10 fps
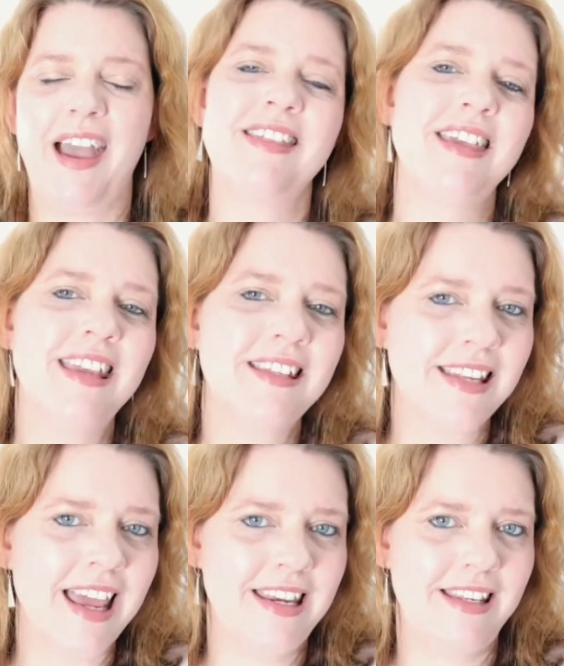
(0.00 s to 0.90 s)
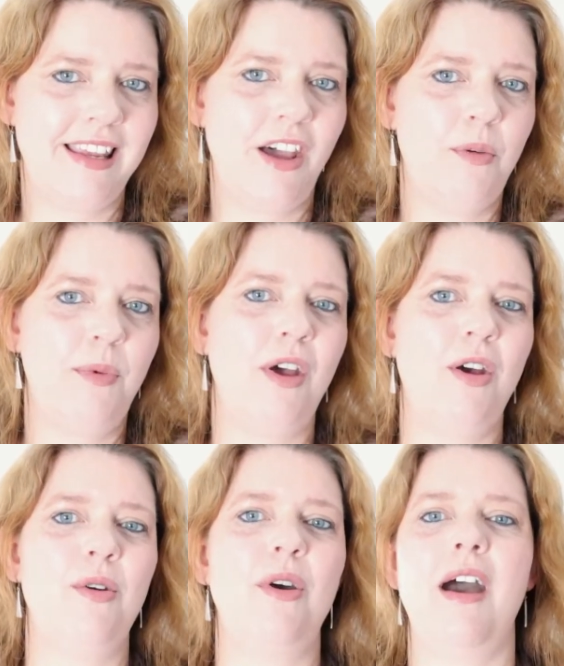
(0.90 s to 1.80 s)
I think it's tennis
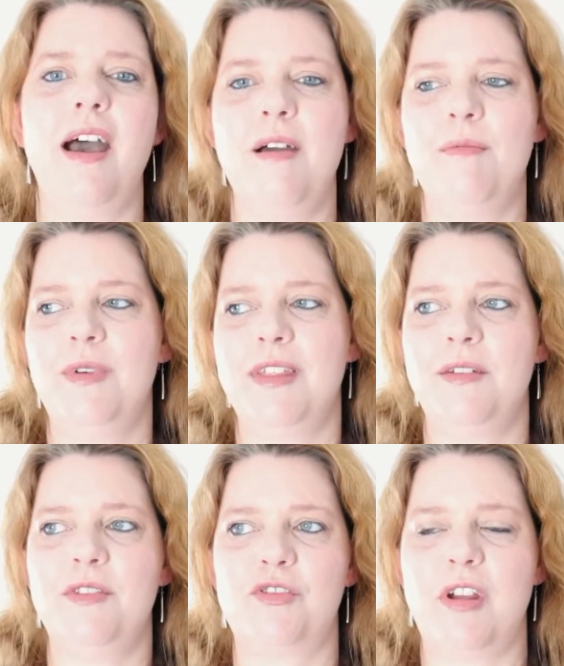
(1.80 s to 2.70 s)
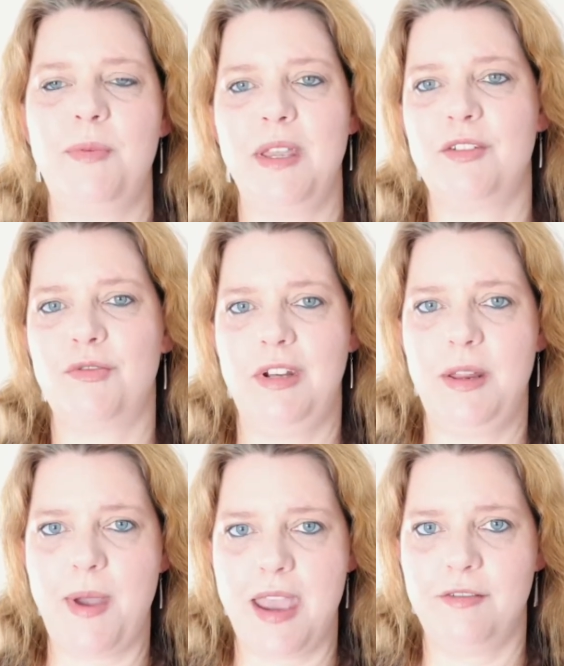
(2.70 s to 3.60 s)
elbow. Without the strapping it's really
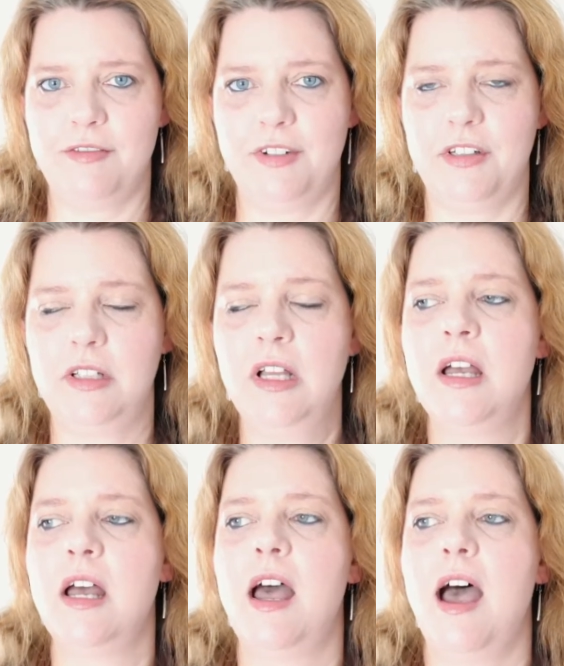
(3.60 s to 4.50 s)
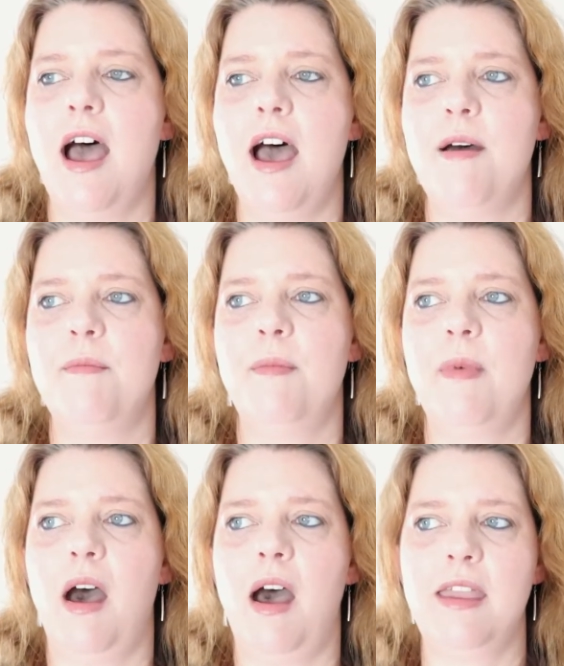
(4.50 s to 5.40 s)
painful.
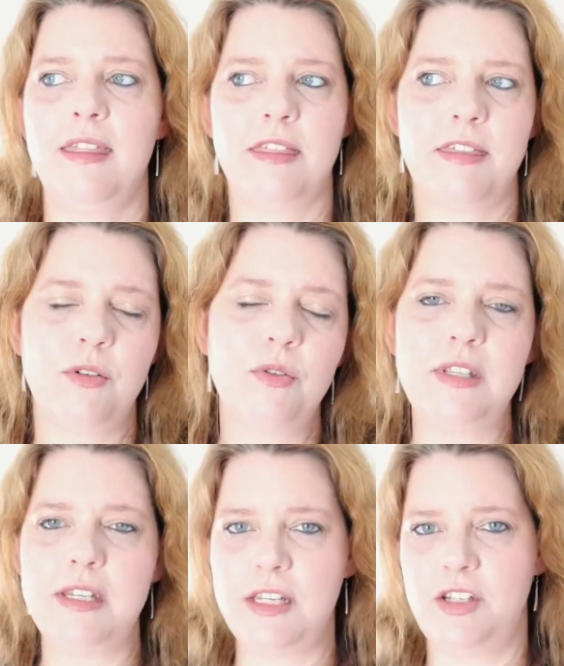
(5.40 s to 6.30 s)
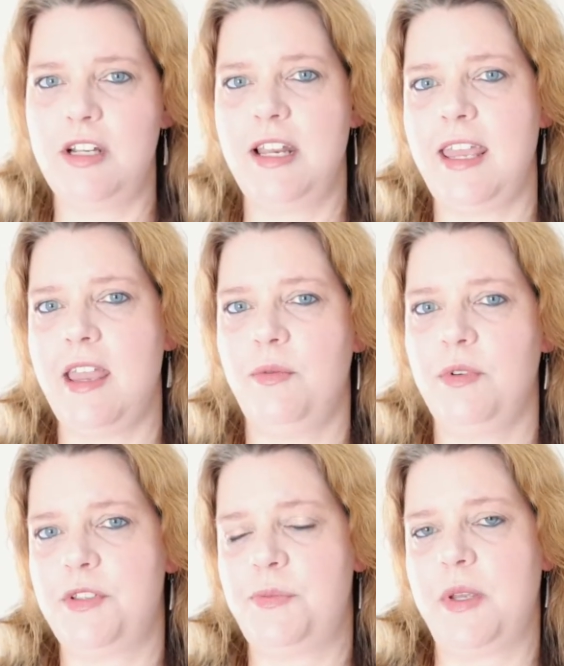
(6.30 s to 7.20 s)
I thought initially it
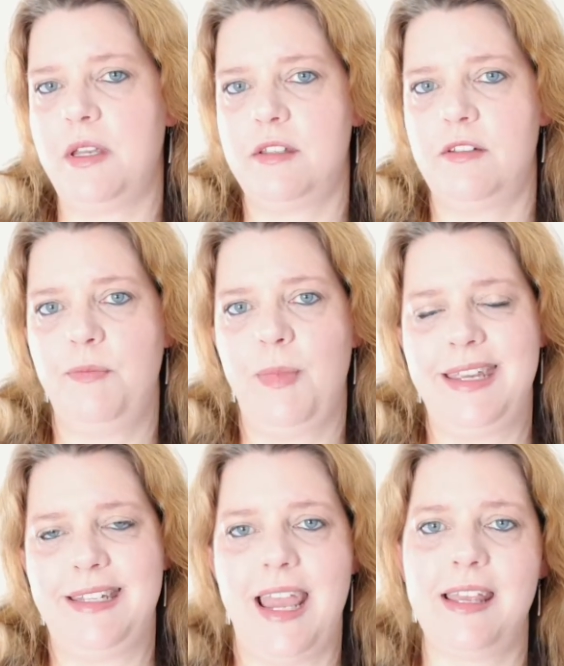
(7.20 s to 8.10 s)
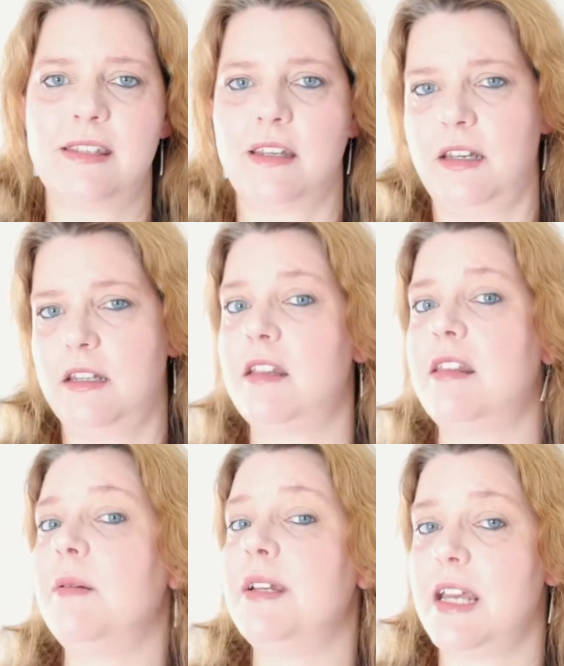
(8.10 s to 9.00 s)
was because of my desk, and I don't
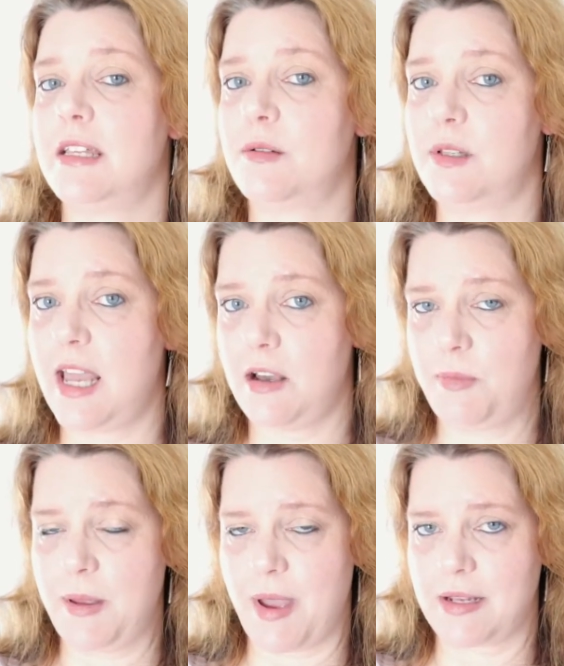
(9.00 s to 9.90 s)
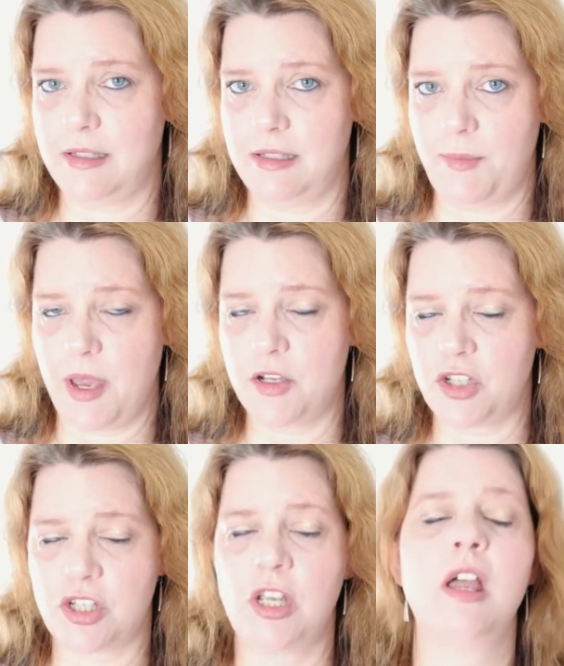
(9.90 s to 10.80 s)
think my desk was helping matters
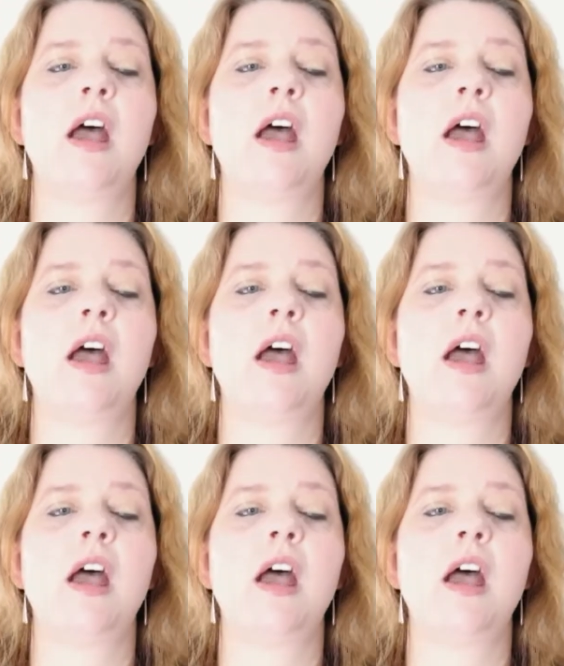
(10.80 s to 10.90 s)
much.